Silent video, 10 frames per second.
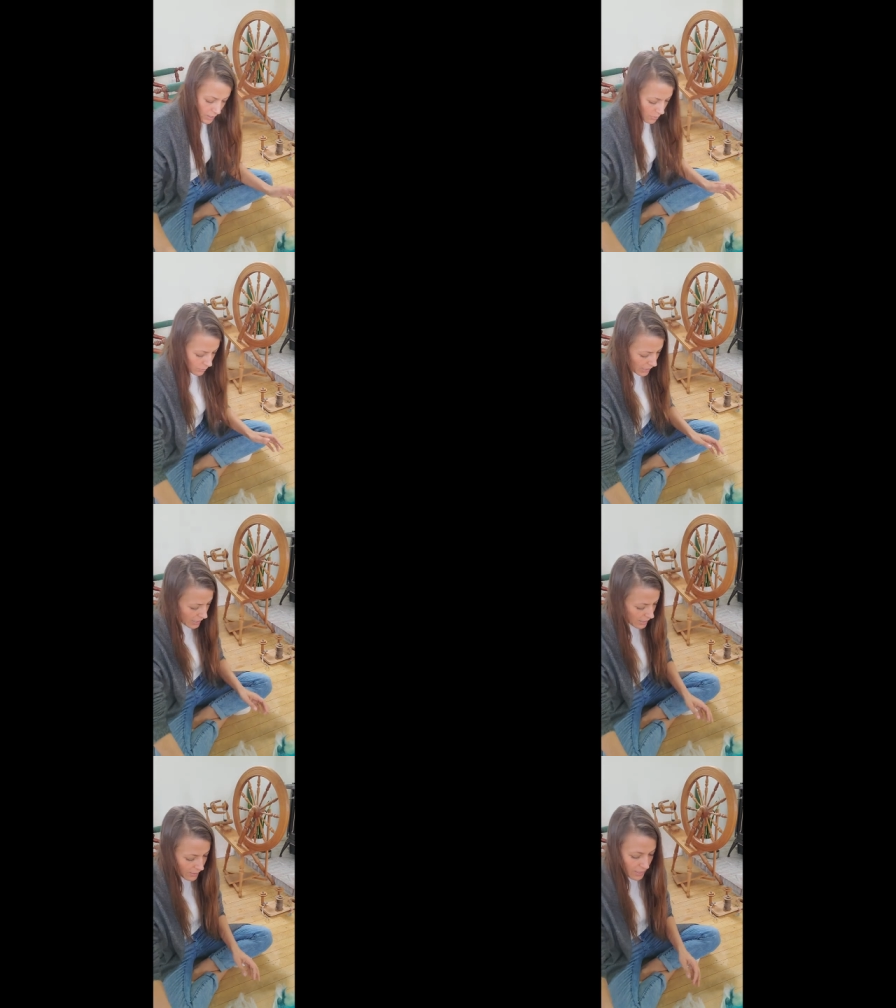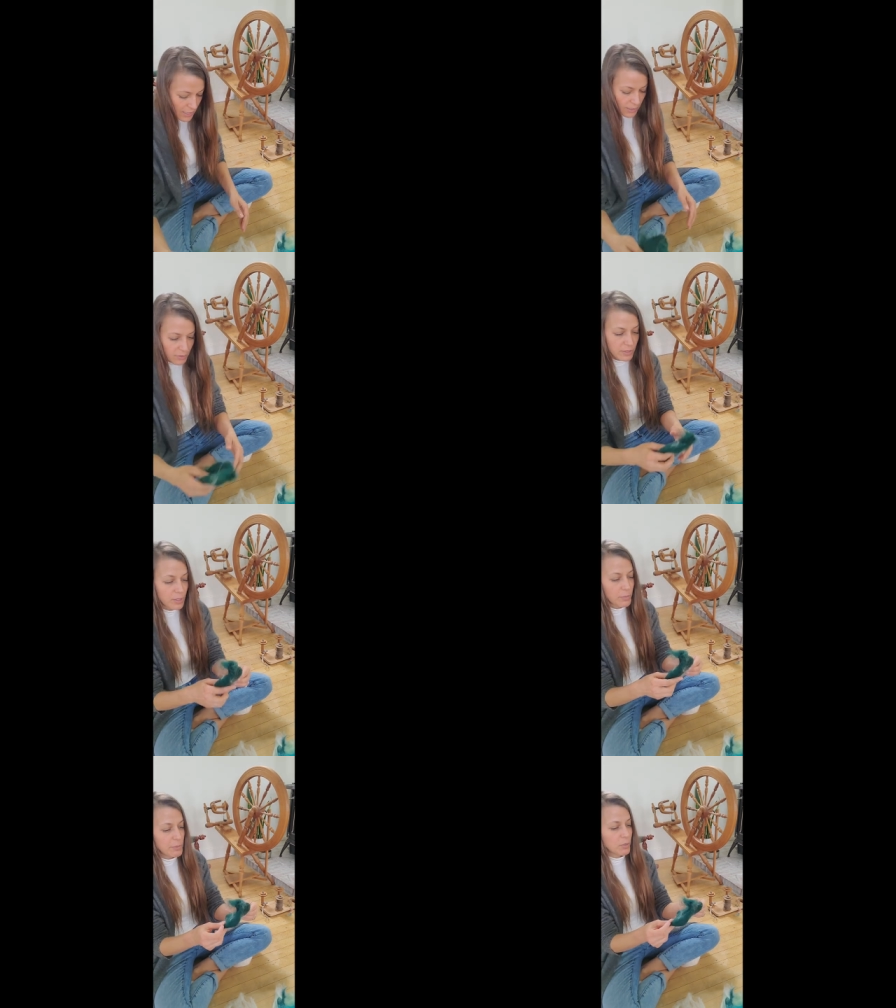Okay, a
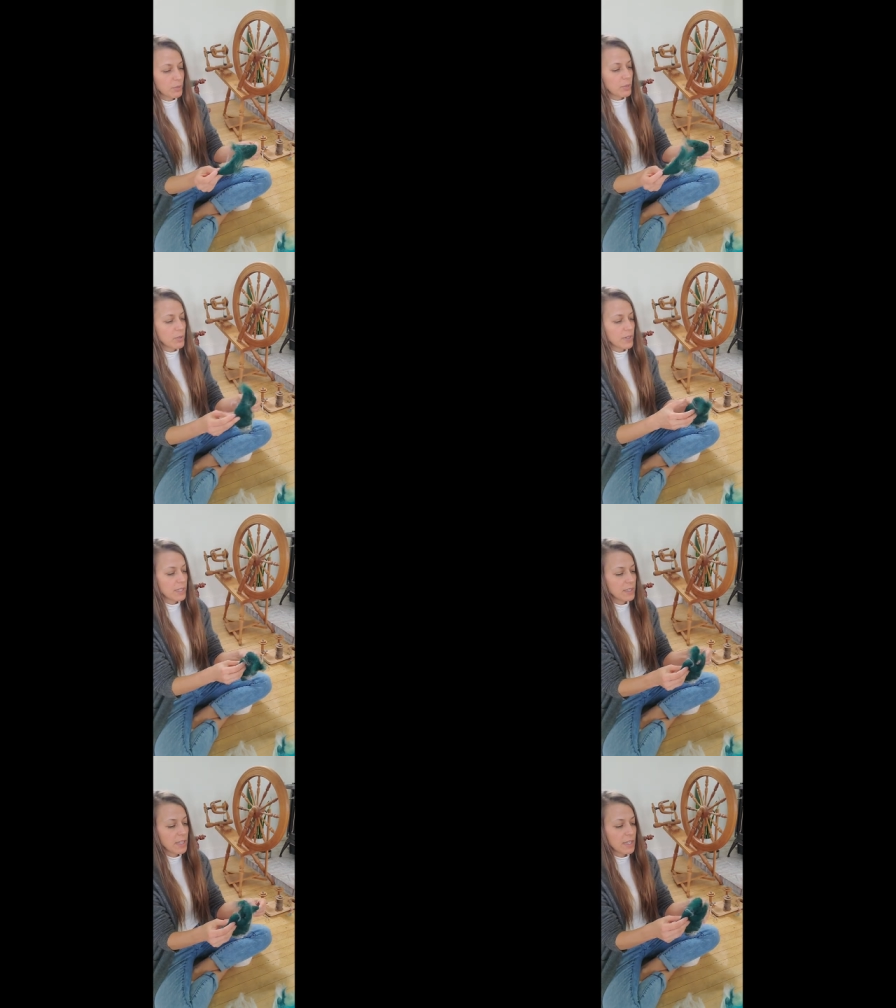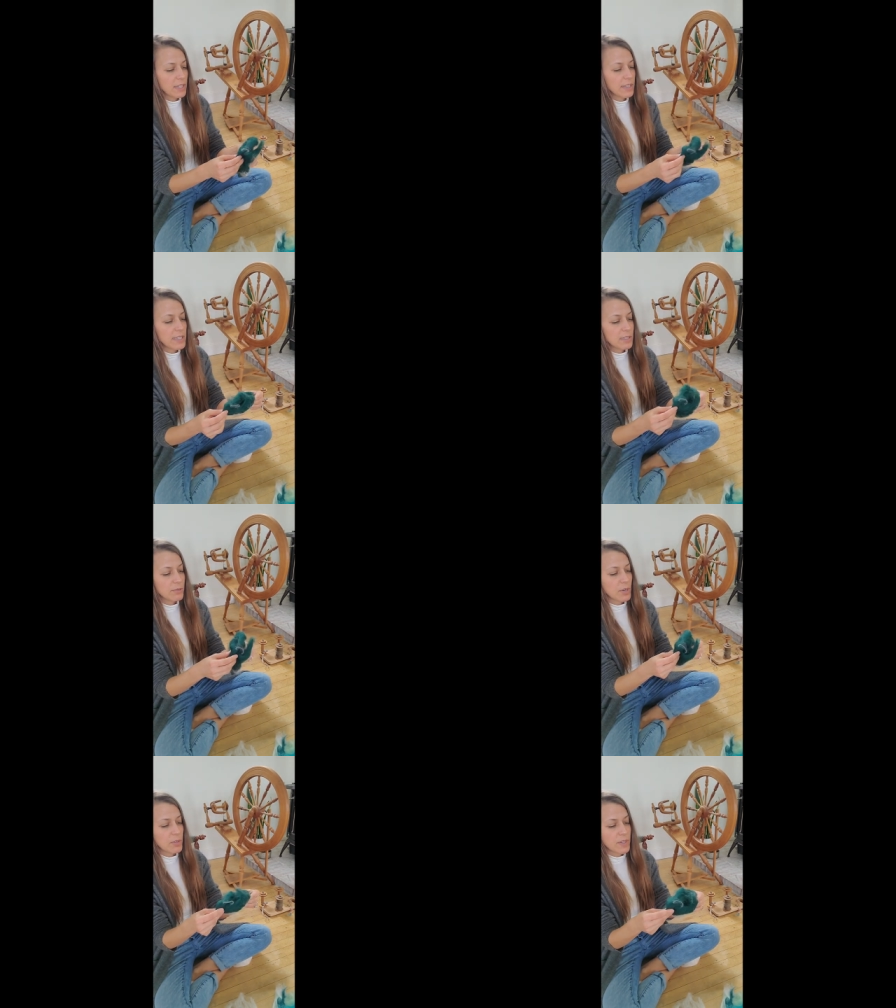little bit more roving.
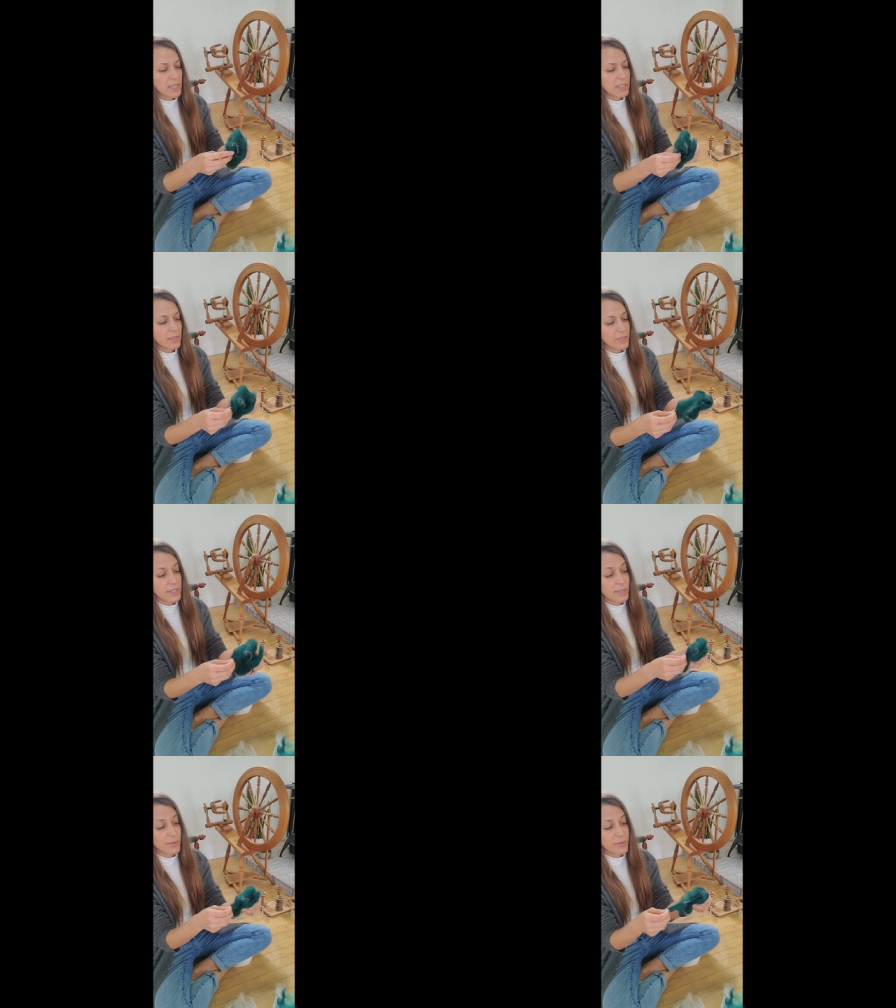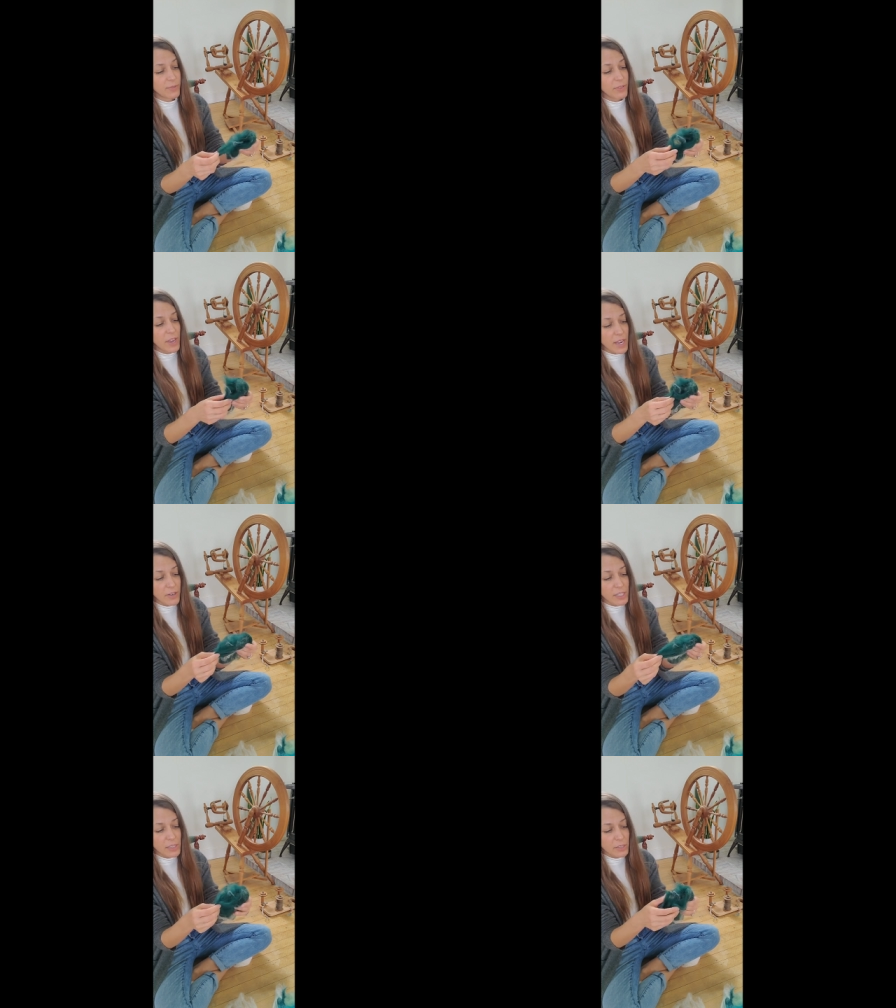This roving is
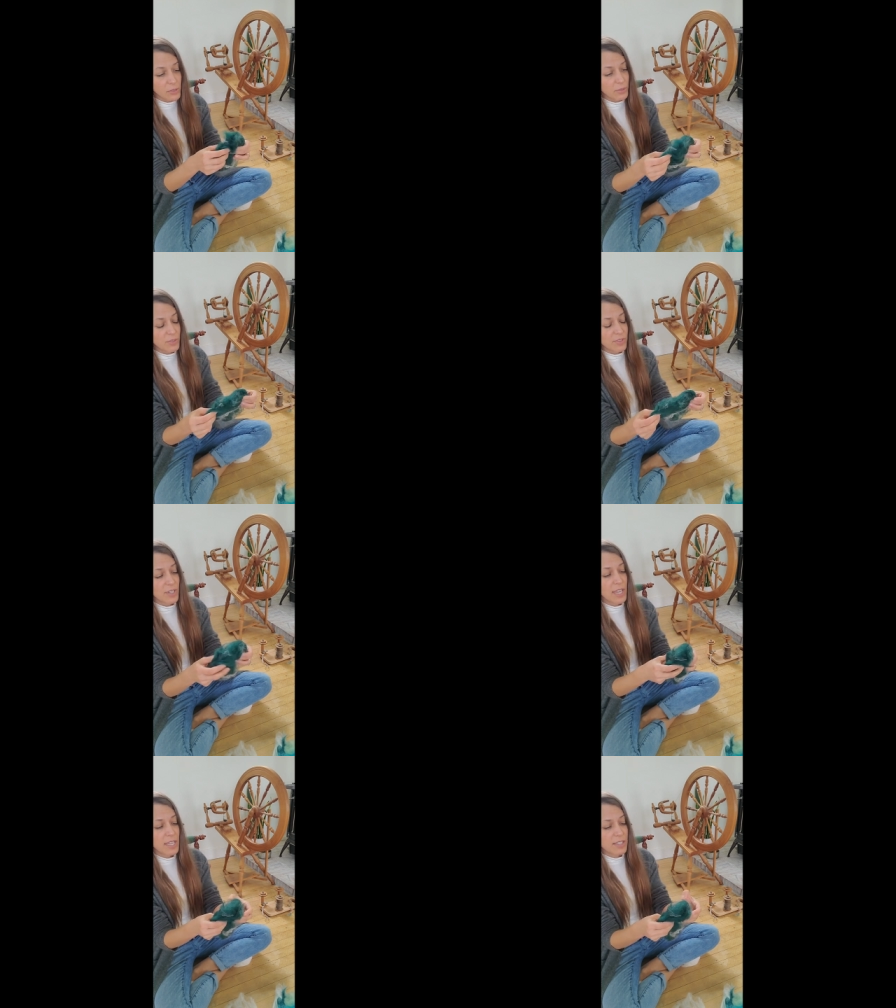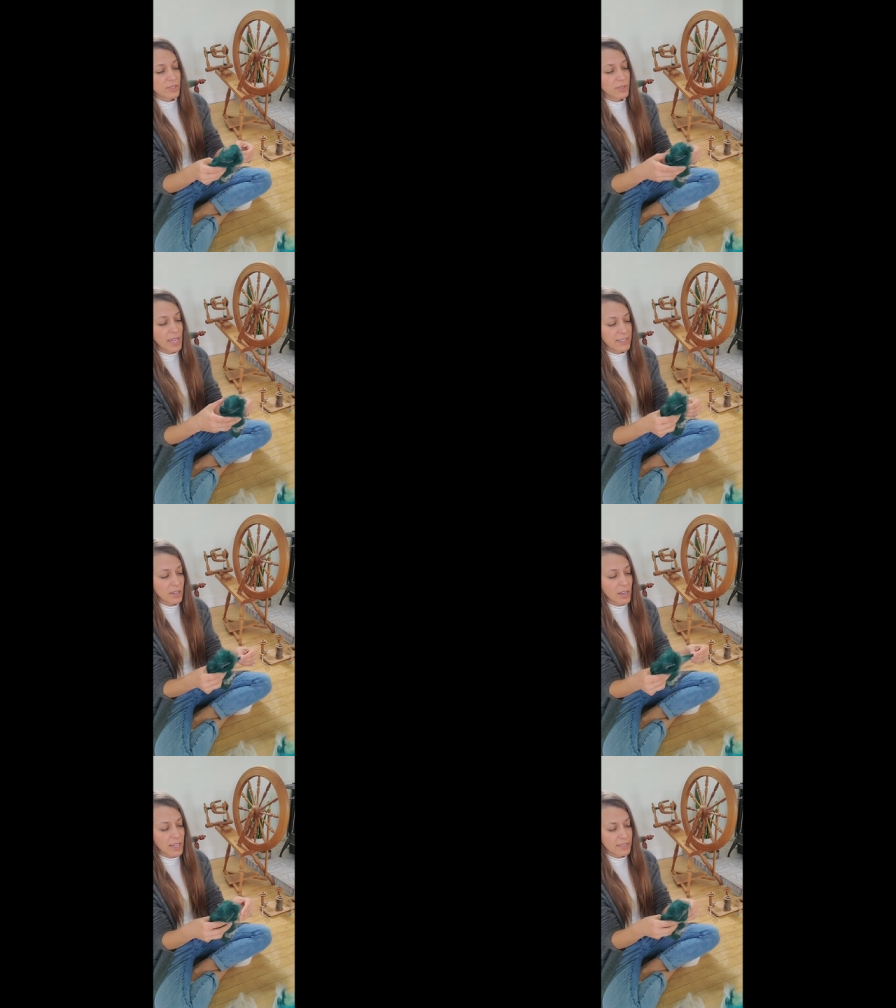very loose. So that's
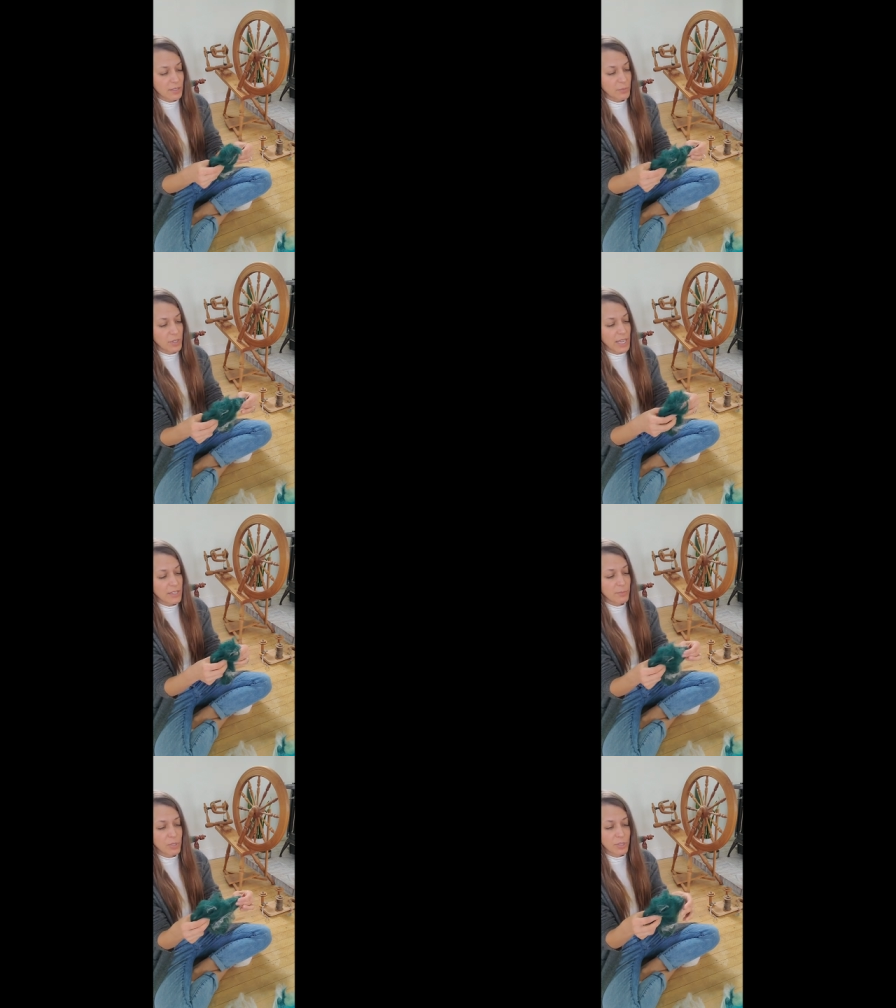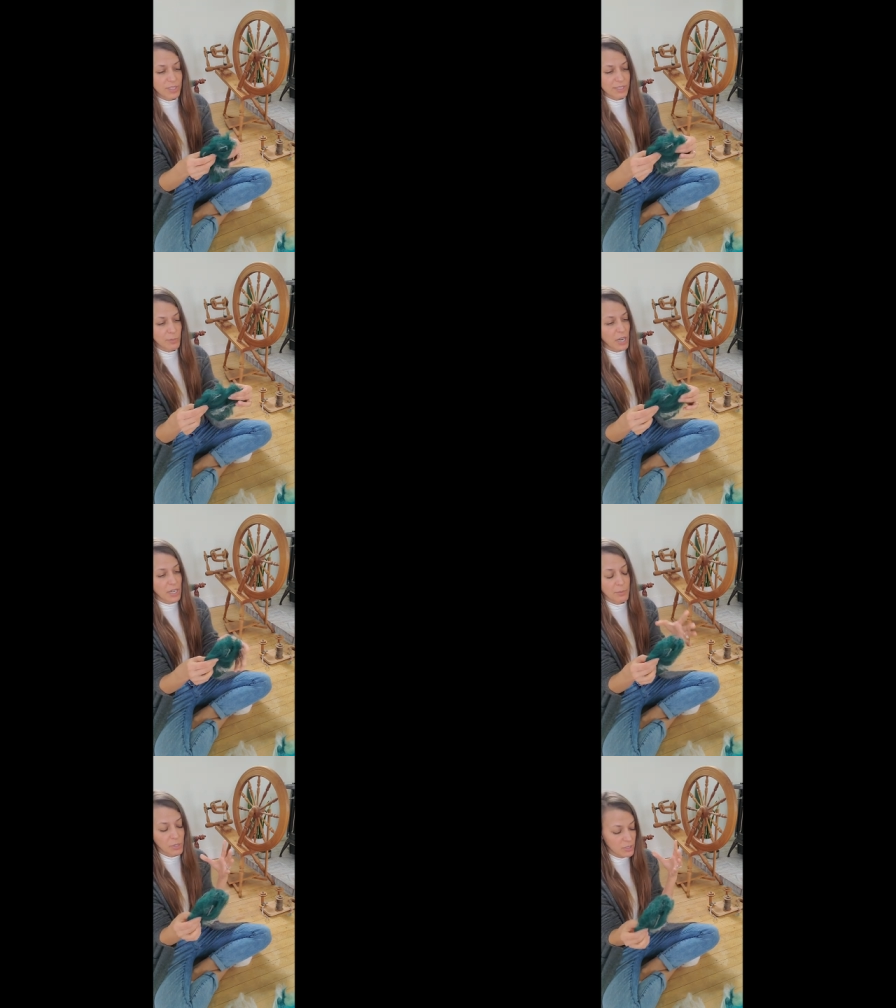awesome. When I pull this apart,
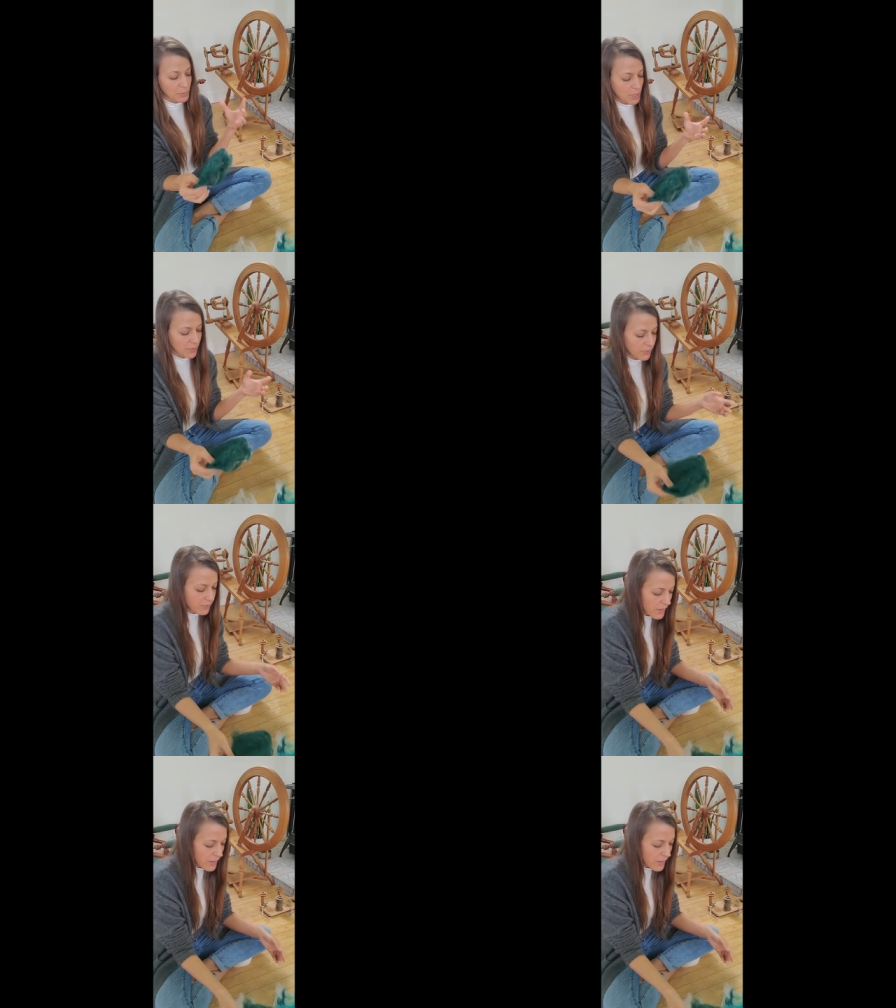it pulls apart